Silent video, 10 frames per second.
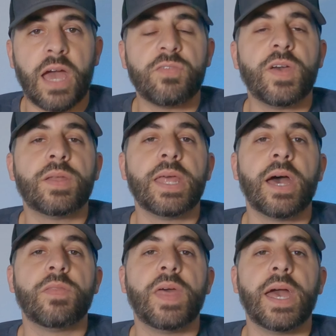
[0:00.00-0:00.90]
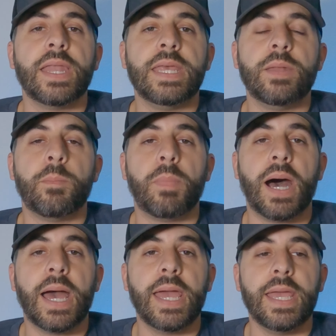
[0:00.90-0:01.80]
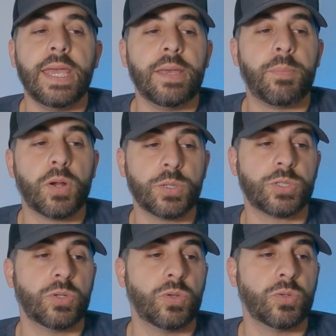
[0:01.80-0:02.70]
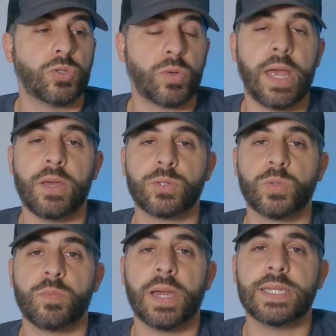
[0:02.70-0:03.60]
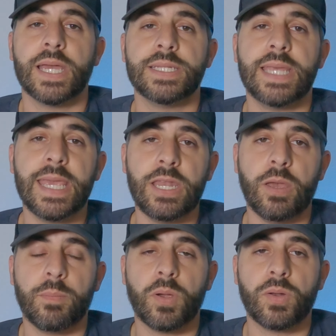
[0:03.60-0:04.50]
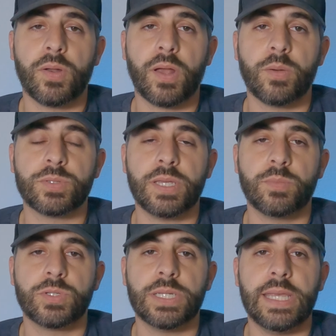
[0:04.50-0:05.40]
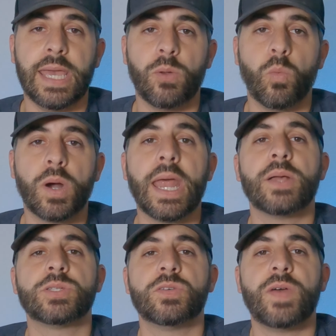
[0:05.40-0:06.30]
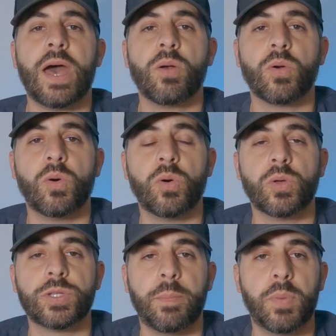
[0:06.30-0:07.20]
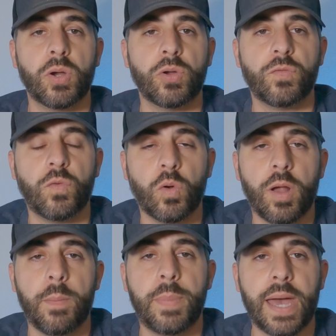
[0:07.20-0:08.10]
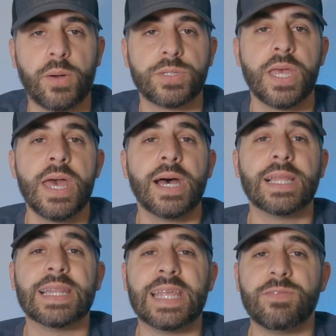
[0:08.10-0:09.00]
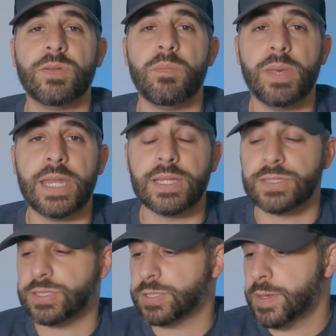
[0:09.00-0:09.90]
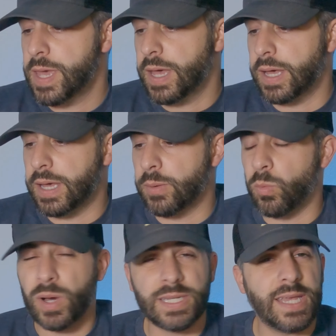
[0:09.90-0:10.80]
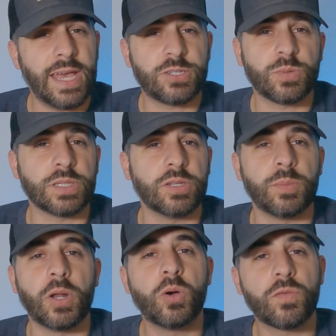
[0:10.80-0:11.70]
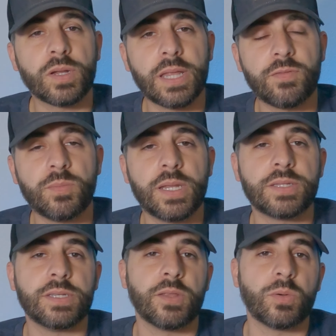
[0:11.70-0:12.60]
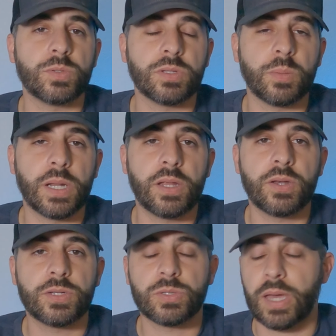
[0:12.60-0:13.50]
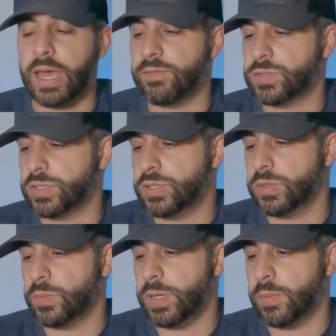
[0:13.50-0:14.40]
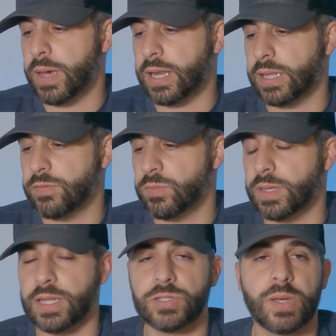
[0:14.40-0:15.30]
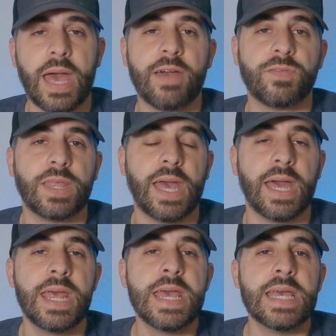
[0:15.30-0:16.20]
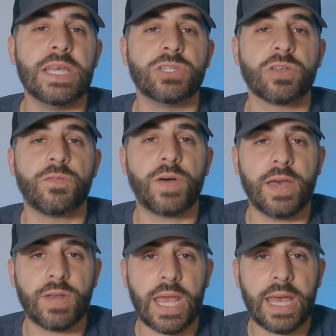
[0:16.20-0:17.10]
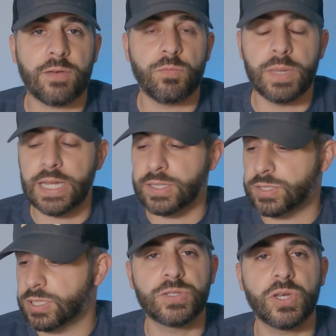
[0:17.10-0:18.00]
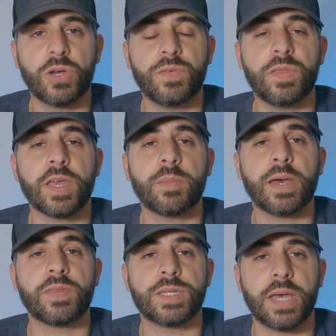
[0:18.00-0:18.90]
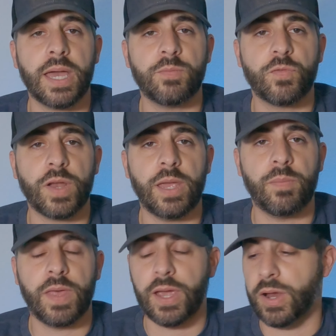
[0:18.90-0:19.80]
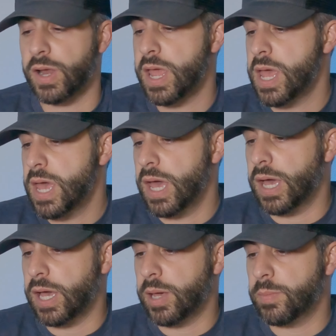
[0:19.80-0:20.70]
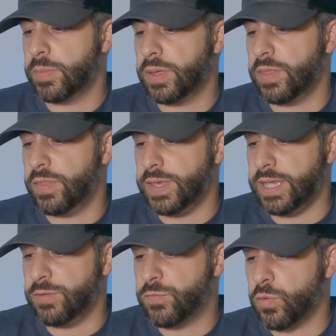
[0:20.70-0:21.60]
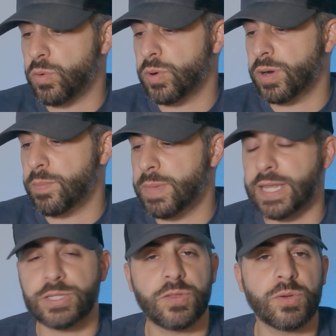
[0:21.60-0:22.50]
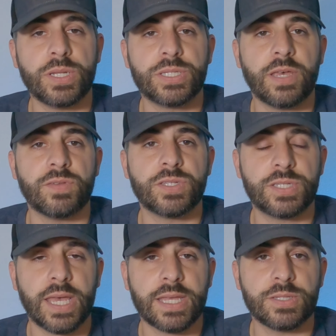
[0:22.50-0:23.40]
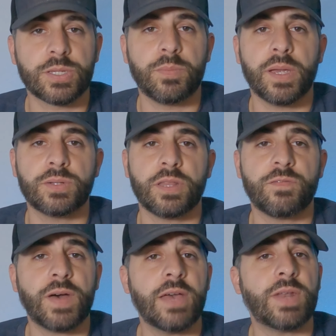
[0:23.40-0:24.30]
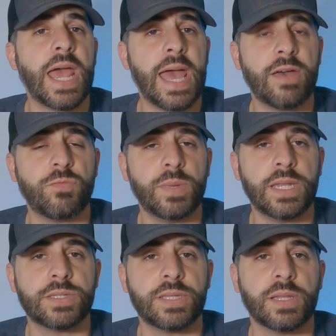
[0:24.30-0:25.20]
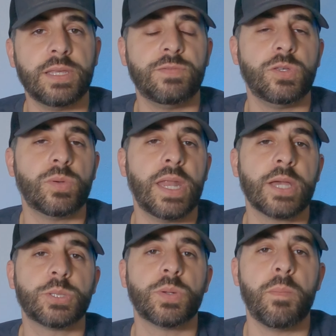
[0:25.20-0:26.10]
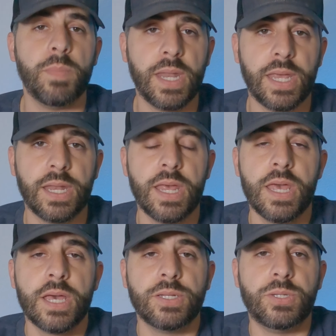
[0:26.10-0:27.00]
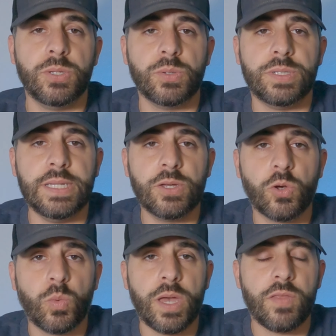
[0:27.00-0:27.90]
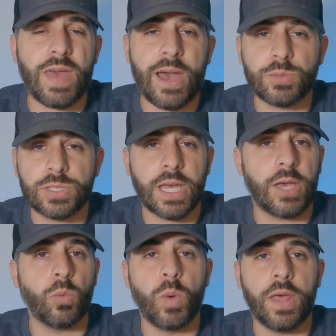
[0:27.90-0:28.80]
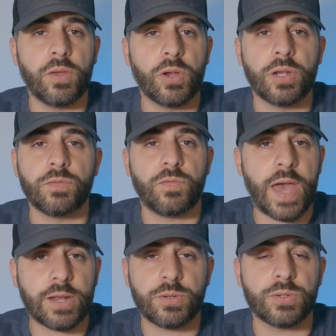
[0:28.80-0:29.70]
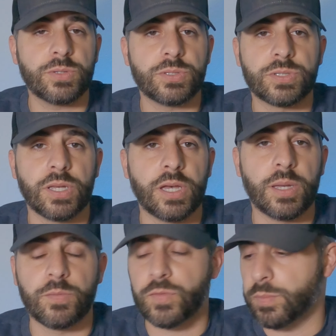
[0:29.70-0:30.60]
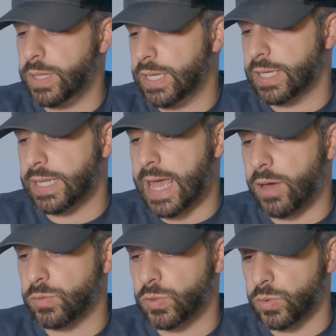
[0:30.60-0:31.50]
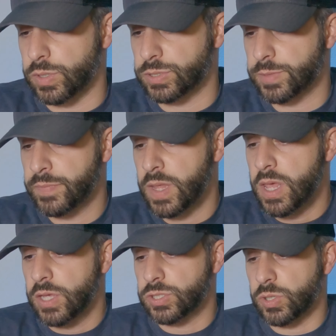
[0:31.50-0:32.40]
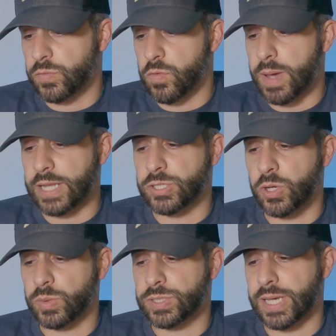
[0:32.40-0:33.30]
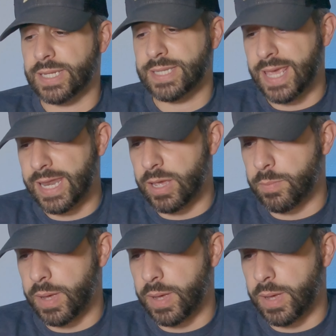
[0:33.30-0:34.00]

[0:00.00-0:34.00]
I found out that in my personal trials with my titanium burner, I was able to get 1 ounce of alcohol to burn for about 11 minutes. One test was a little bit over 11 minutes, the other one was a little bit under, so I averaged it due to be about 11 minutes. So half of that is 5.5 minutes. So if you think about the time frame there, the 4 minutes and 37 seconds compared to the 5.5 minutes, that leaves you an extra minute to deal with outside weather and factors from being in the outdoors. So for my Toaks titanium